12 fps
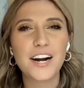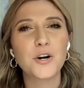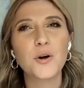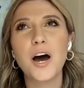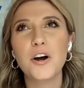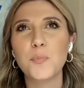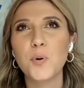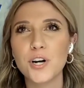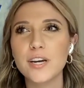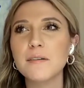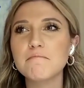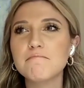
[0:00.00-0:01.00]
don't know how to put
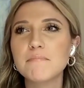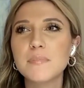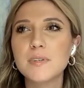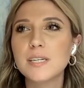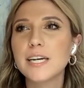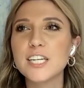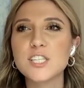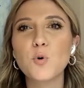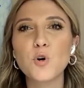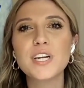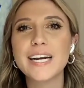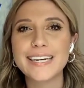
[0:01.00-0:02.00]
it. It's
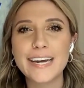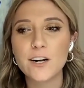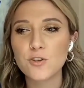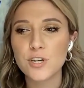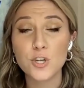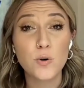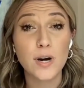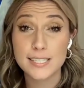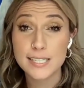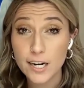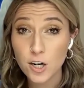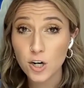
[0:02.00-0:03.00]
more that I care that you
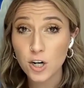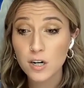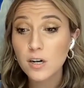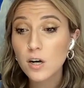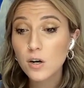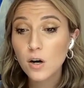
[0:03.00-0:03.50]
guys care